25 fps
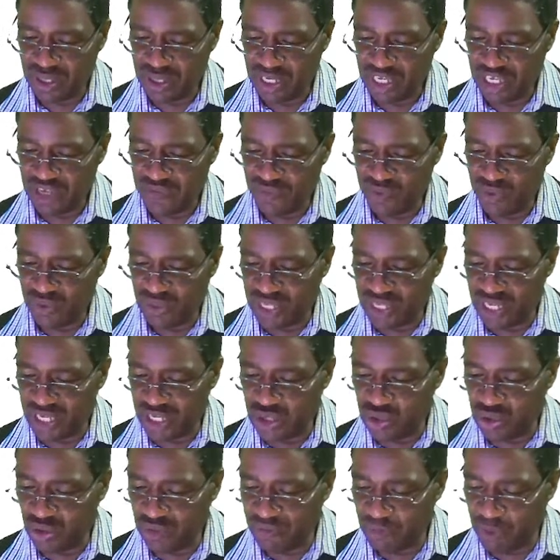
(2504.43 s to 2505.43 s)
You think
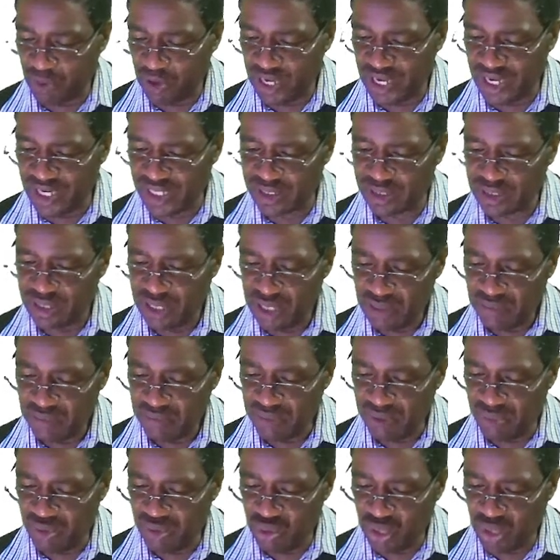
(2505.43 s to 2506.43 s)
you'll forget? Maybe
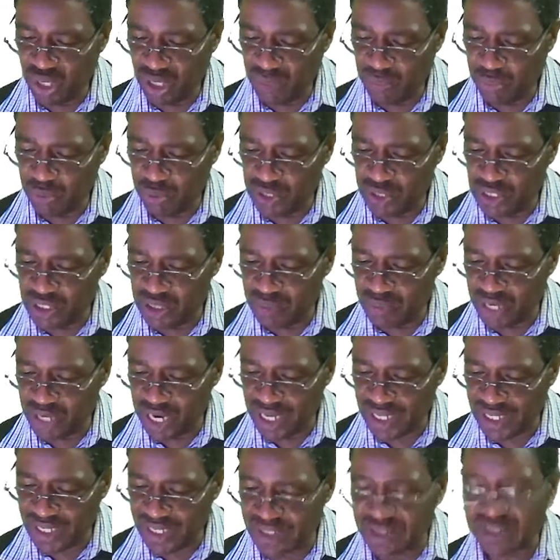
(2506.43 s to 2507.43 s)
you can put in
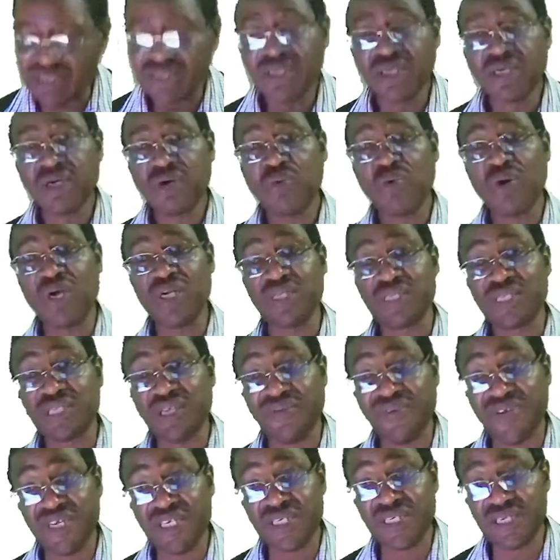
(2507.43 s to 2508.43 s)
bracket
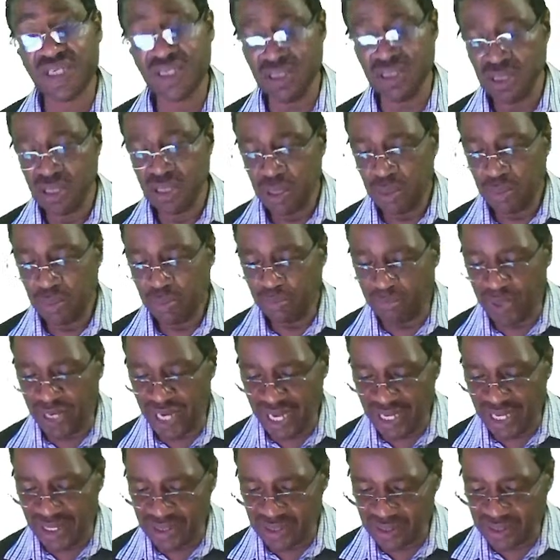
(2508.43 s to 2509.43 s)
170
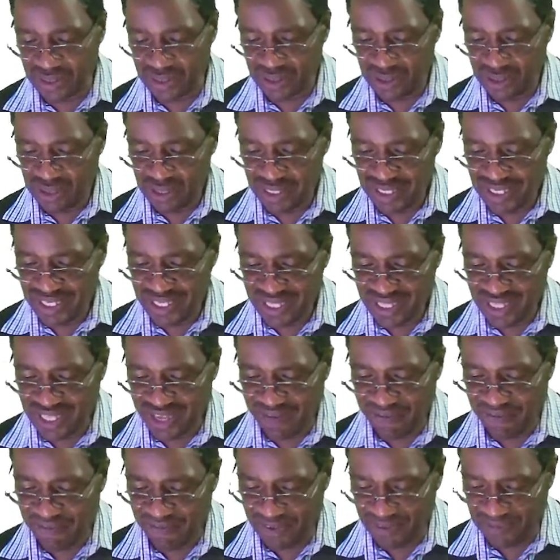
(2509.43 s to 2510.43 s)
plus the
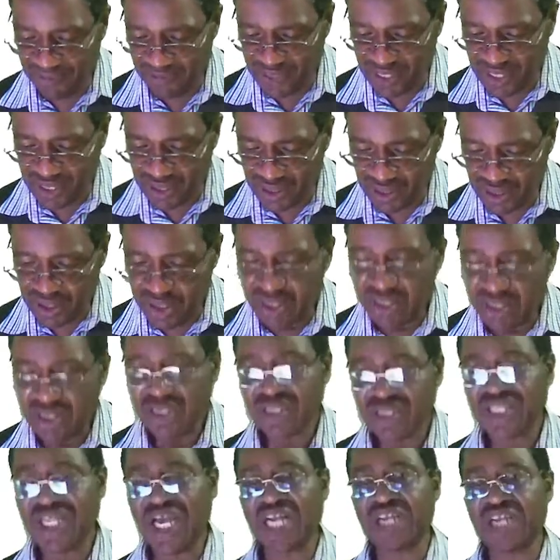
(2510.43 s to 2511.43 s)
50.
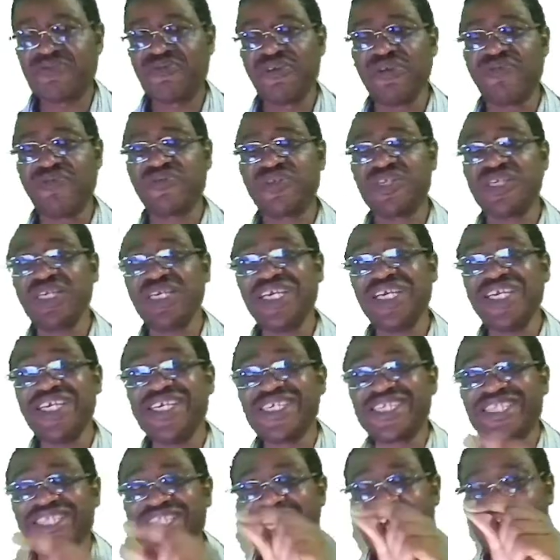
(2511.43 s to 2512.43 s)
That 50 is
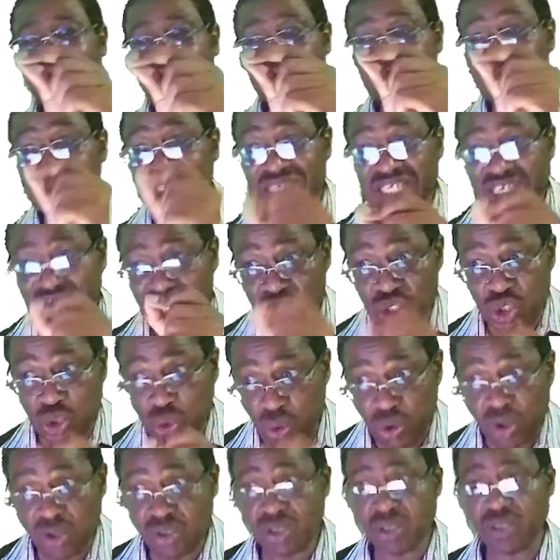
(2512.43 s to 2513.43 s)
the
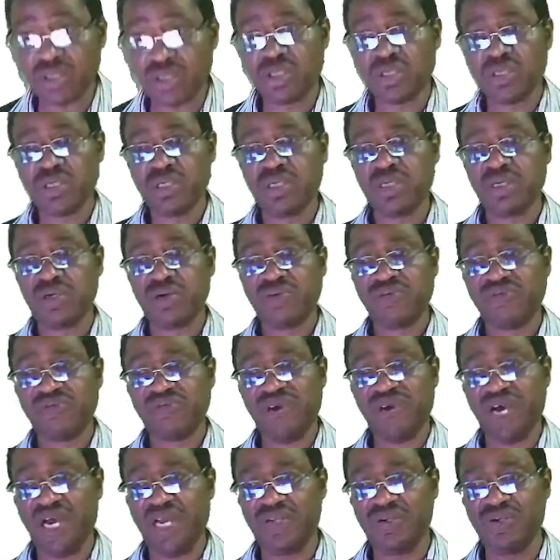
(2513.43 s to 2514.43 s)
residual
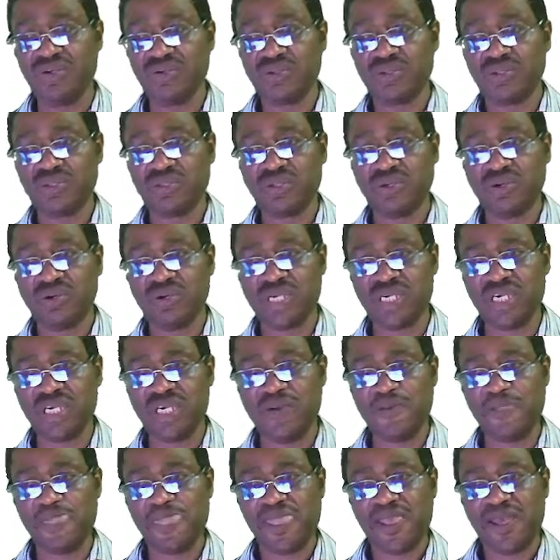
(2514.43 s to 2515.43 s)
value. Okay?
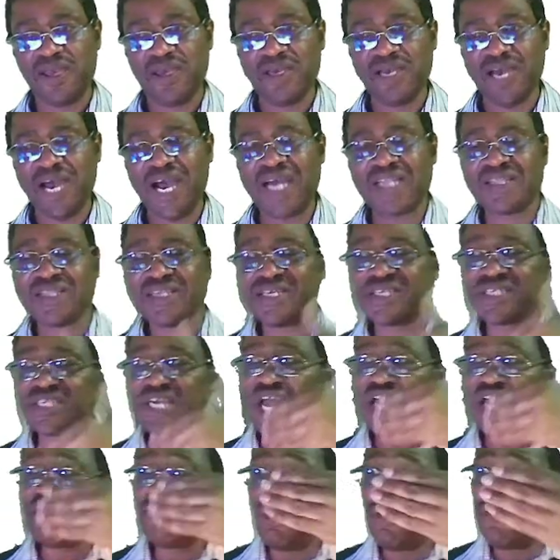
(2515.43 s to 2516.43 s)
At the
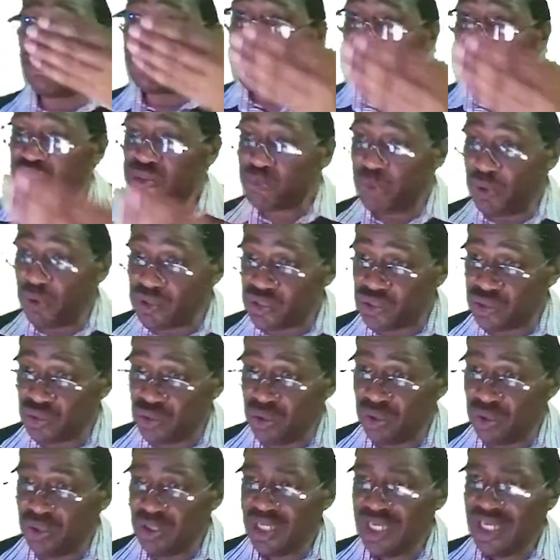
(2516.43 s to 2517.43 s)
time of disposal,
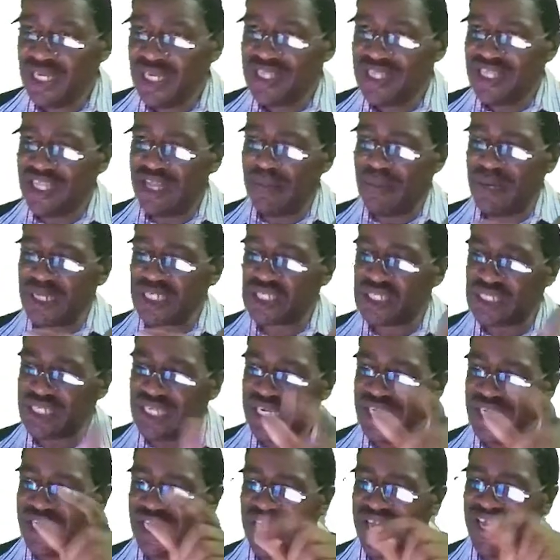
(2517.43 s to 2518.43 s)
the machine
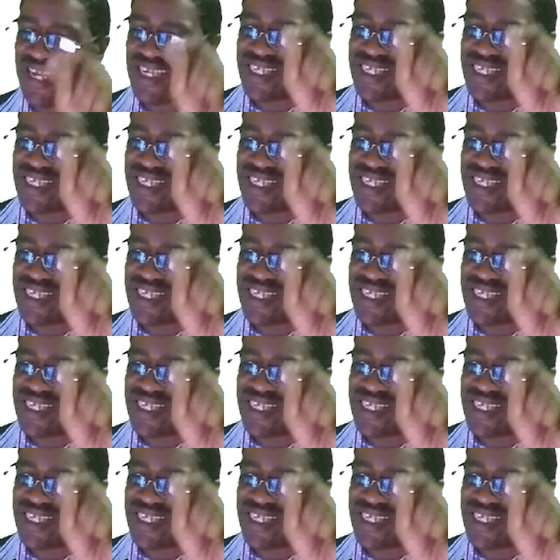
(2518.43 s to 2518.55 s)
is